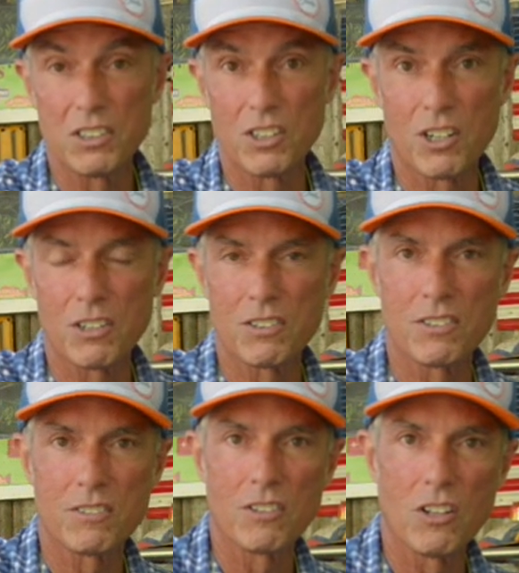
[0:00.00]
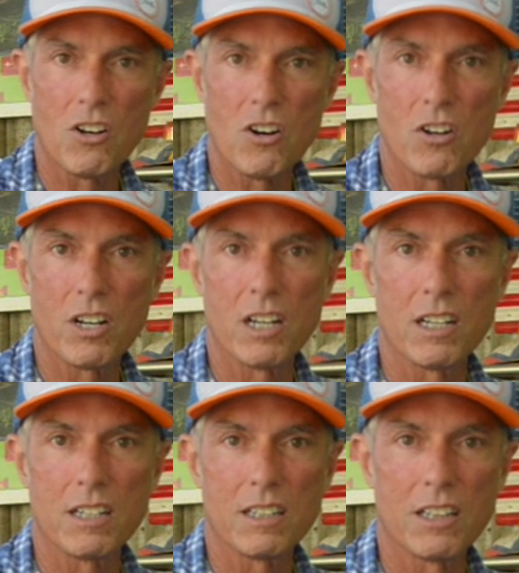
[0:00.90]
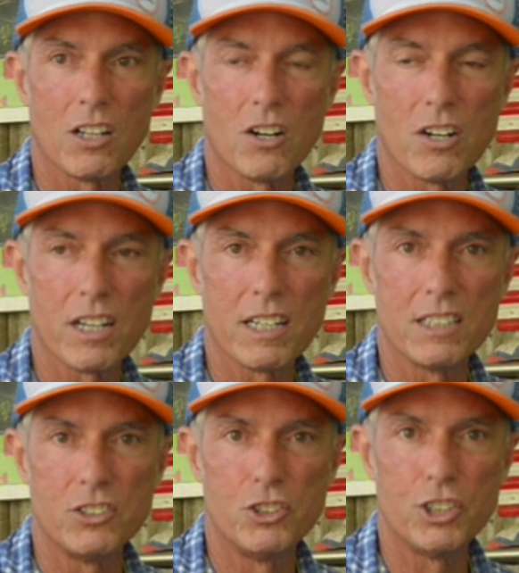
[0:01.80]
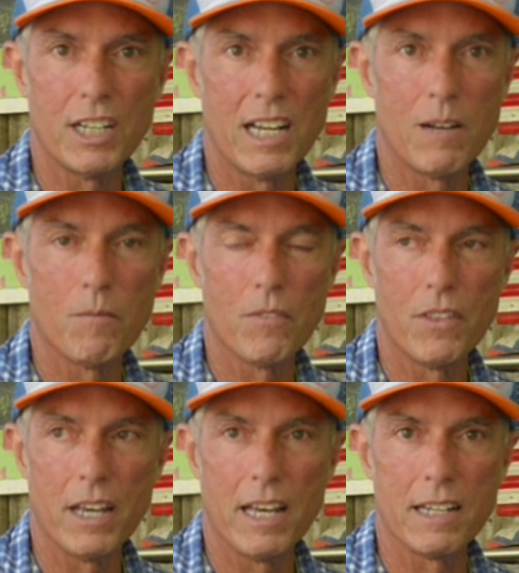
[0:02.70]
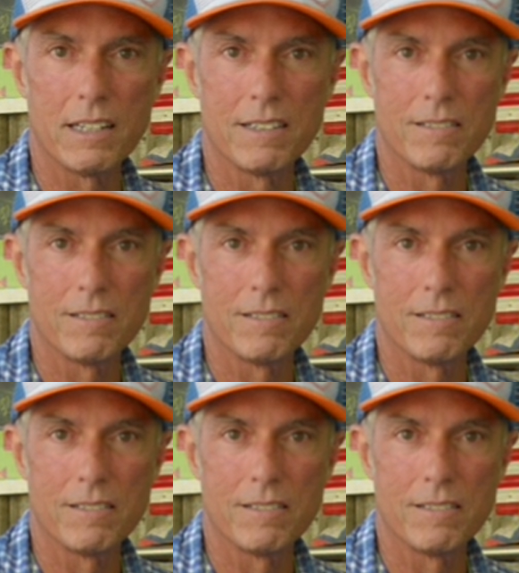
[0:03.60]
yard long log jam that